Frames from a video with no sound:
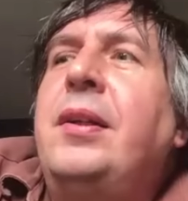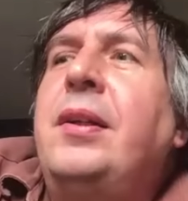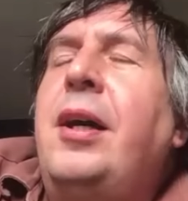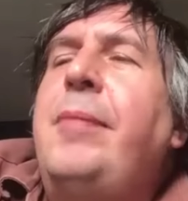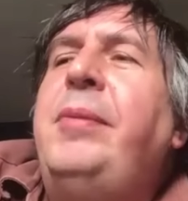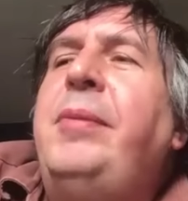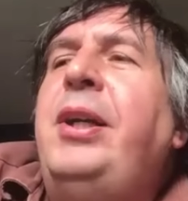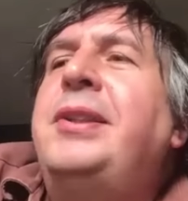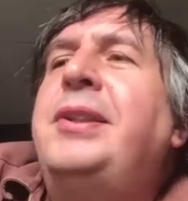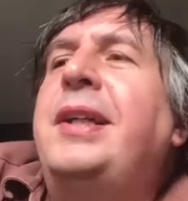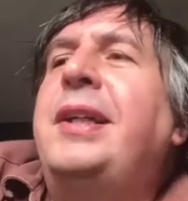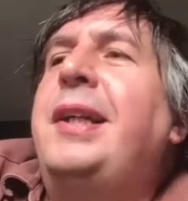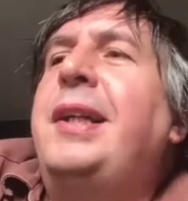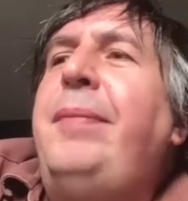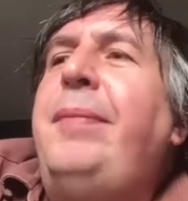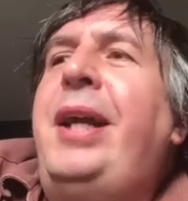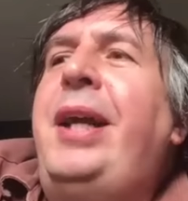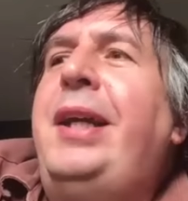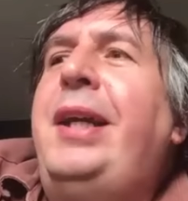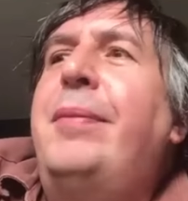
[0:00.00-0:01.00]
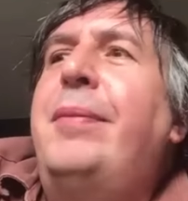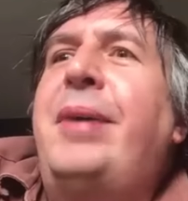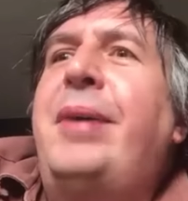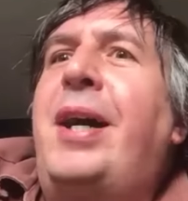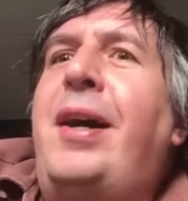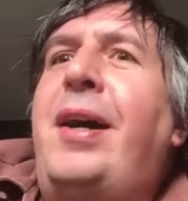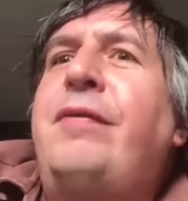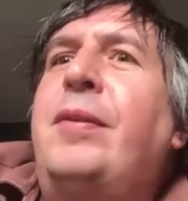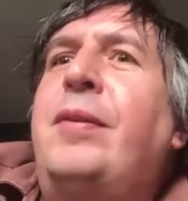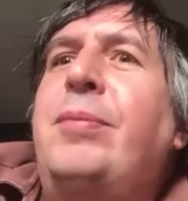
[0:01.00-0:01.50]
amusingly mean
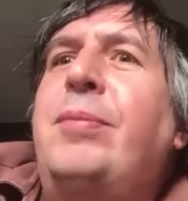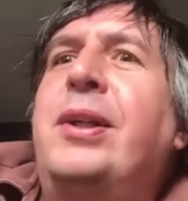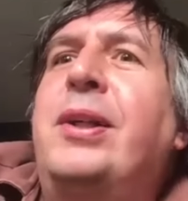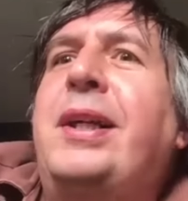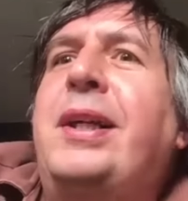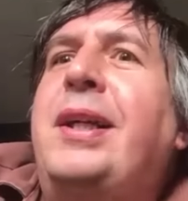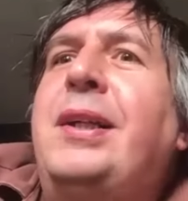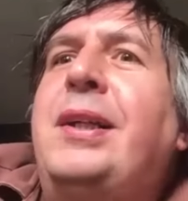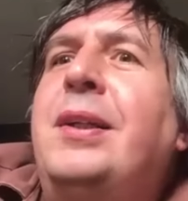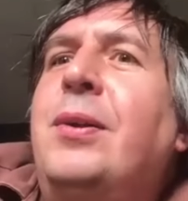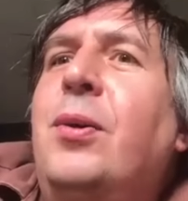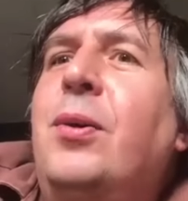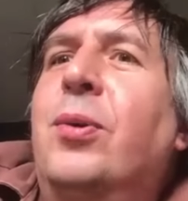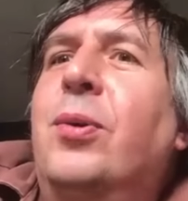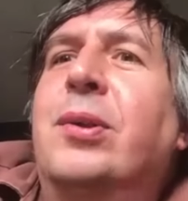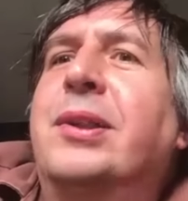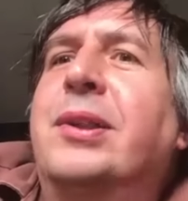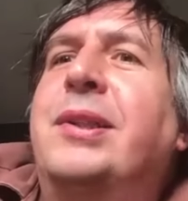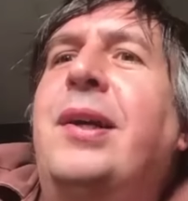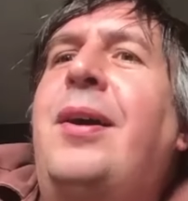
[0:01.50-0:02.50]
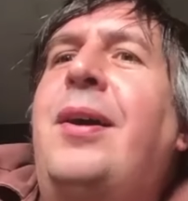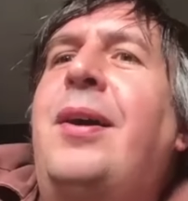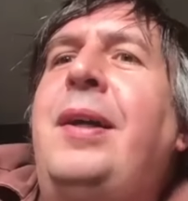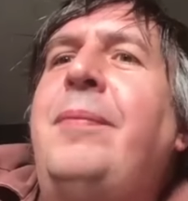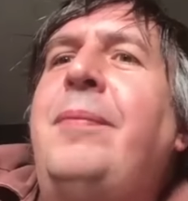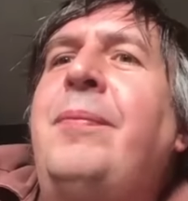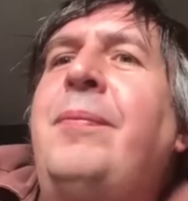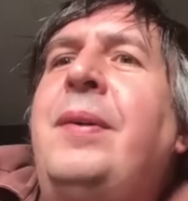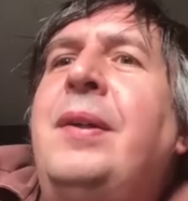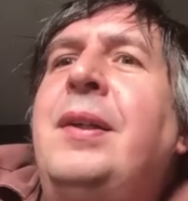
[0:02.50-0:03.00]
about everybody all the
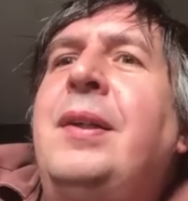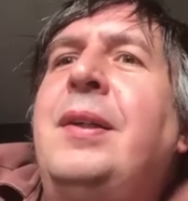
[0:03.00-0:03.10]
time.